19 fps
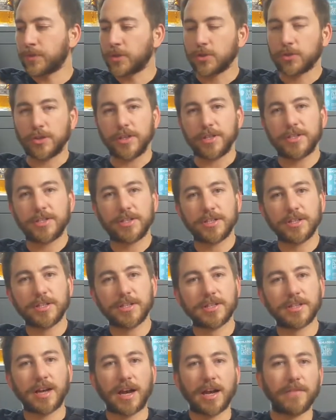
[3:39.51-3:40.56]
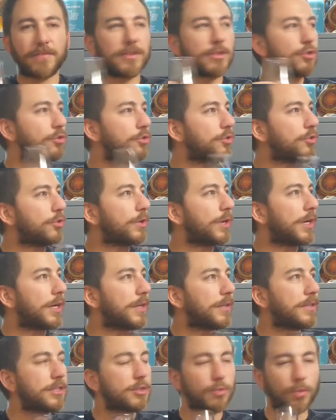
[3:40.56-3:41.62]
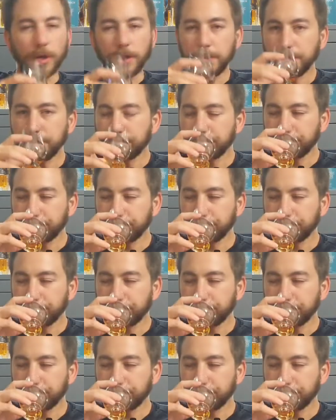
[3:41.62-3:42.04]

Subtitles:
So let's just dive into this one.